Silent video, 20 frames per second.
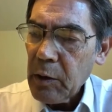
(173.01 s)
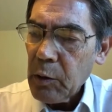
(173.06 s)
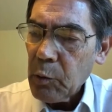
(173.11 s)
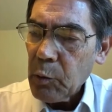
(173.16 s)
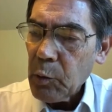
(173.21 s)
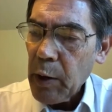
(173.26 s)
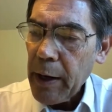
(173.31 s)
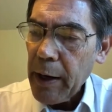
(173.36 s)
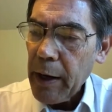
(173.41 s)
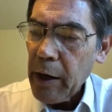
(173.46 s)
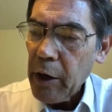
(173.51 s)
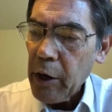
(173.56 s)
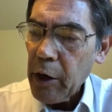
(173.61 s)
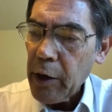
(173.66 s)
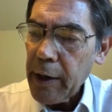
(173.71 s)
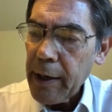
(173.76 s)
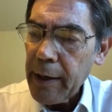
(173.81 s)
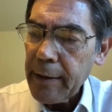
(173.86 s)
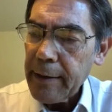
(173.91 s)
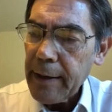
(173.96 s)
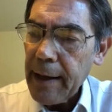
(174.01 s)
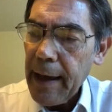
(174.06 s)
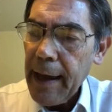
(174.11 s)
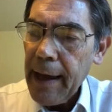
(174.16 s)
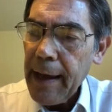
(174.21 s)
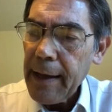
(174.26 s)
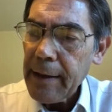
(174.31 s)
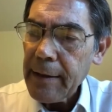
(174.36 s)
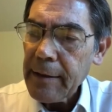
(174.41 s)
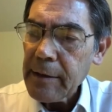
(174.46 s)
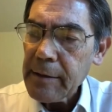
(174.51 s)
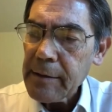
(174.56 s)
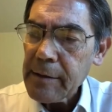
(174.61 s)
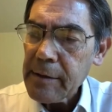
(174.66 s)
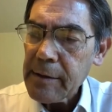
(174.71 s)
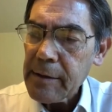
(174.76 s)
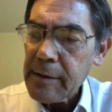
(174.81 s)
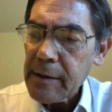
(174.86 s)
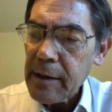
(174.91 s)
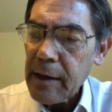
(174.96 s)
where it
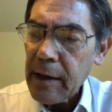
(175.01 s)
ends